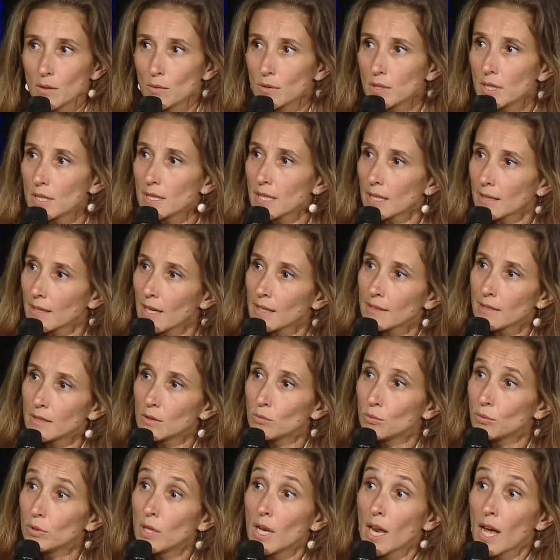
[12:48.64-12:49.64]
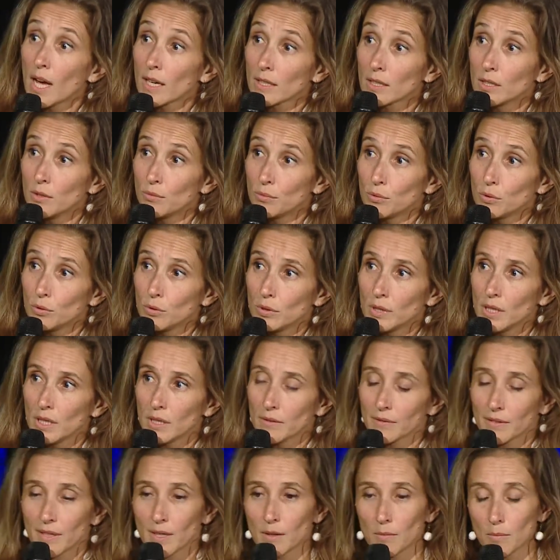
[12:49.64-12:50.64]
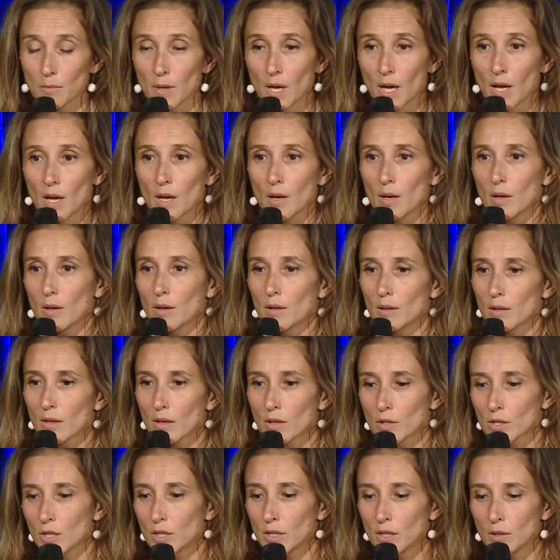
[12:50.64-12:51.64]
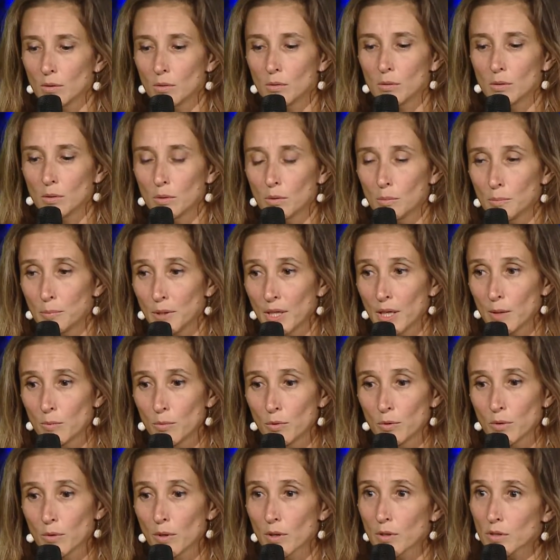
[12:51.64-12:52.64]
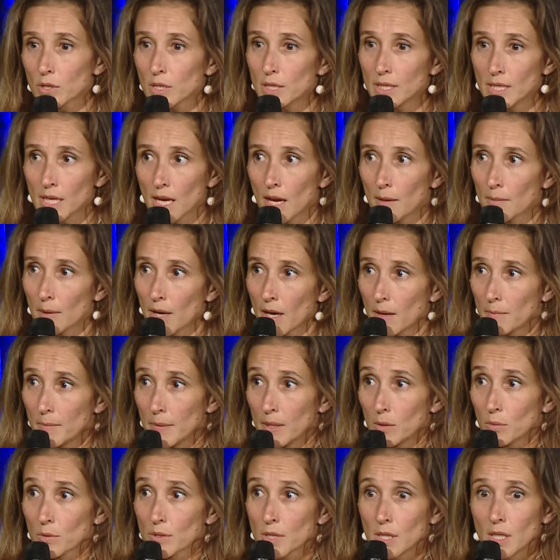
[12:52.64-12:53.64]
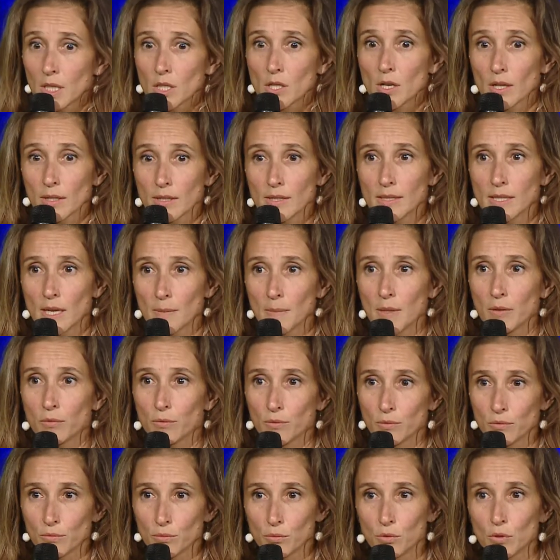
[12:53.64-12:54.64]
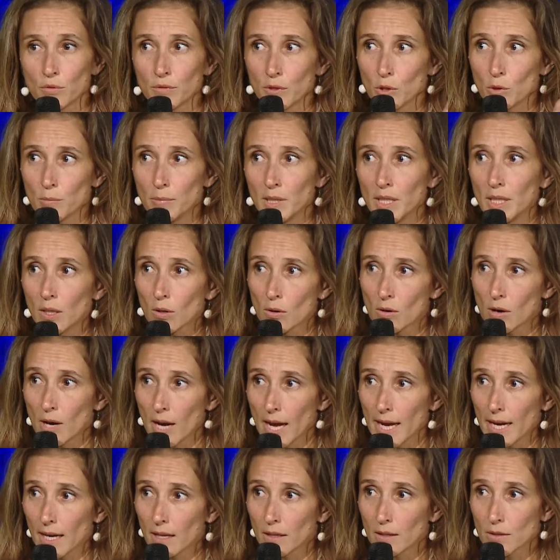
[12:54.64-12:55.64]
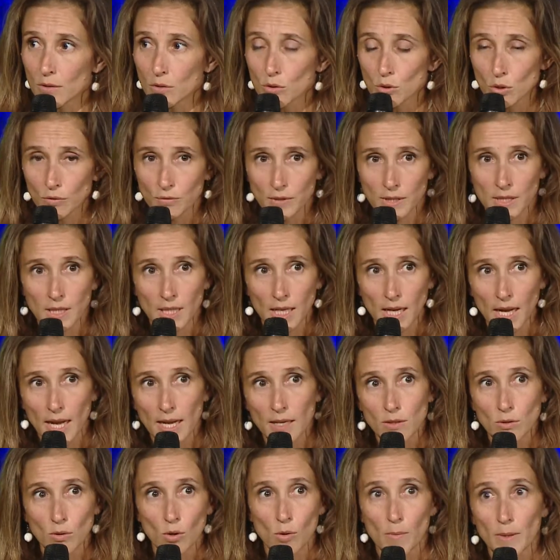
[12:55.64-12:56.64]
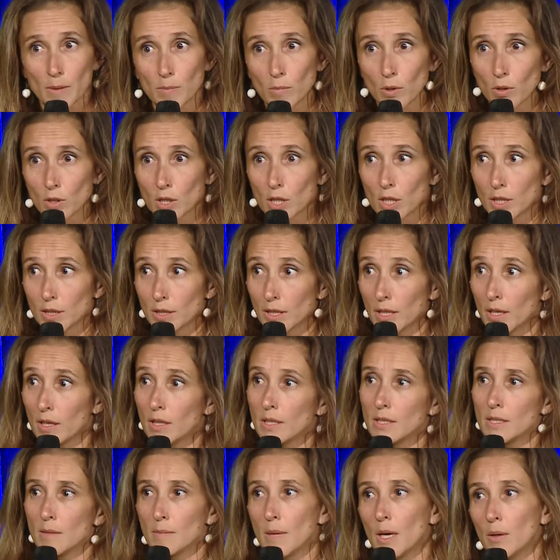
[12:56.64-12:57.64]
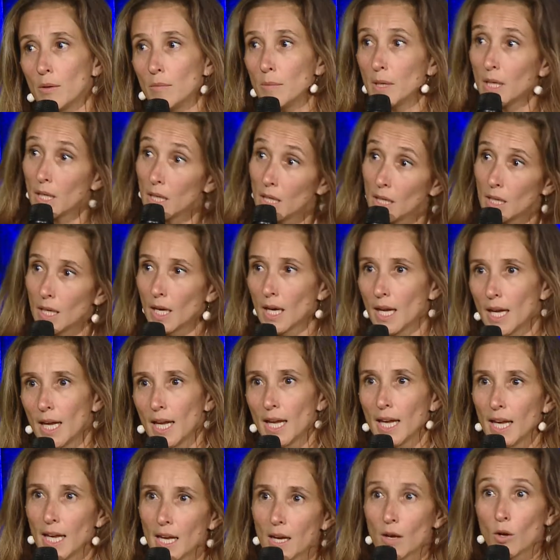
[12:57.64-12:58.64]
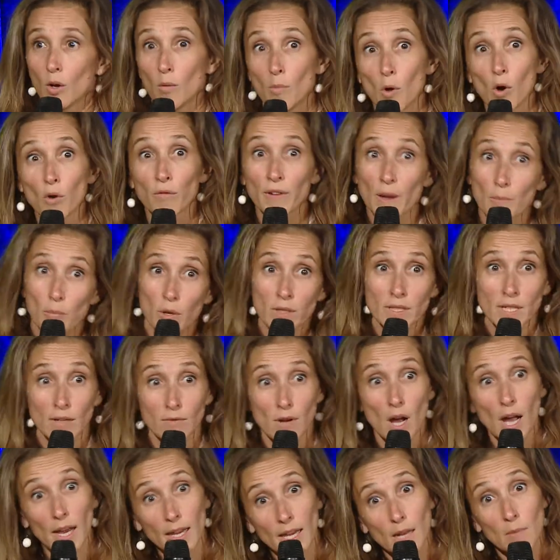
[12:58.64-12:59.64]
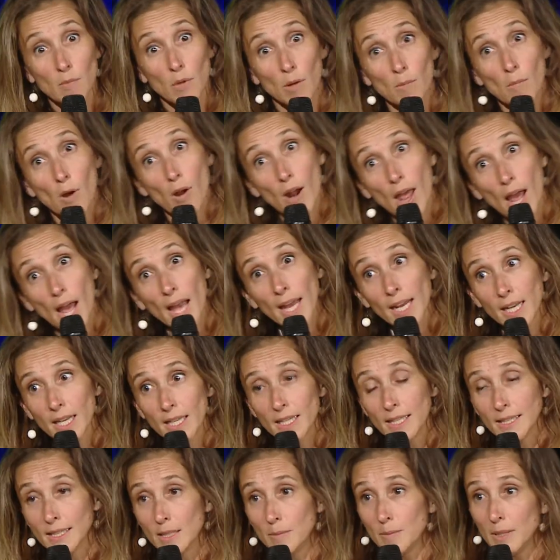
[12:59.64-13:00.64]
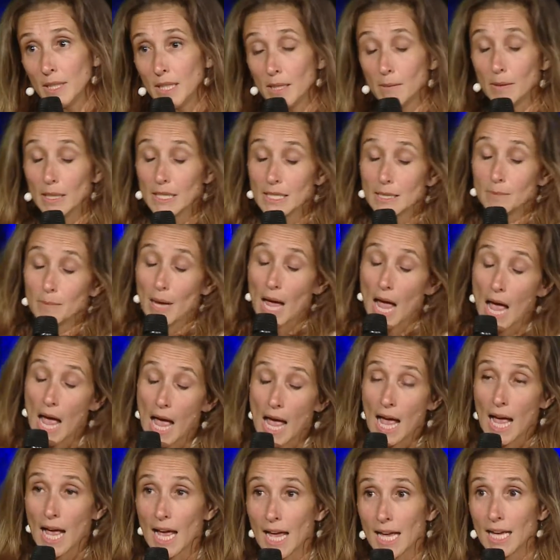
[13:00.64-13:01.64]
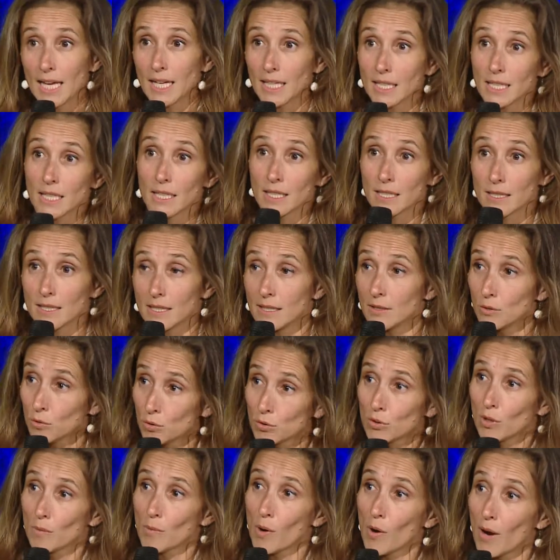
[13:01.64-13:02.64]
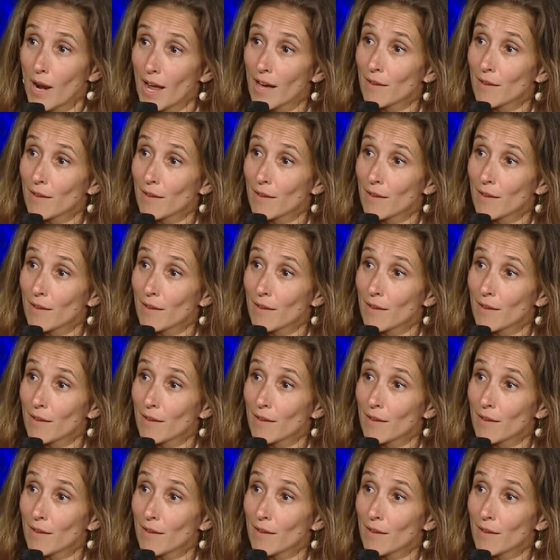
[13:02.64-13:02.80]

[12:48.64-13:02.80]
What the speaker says: If we send flowers to a customer, as said earlier, this will make the difference and will stand out. Well, this can be a tool. But as I was saying in my former company at PMU, you need to obey the rules, even if,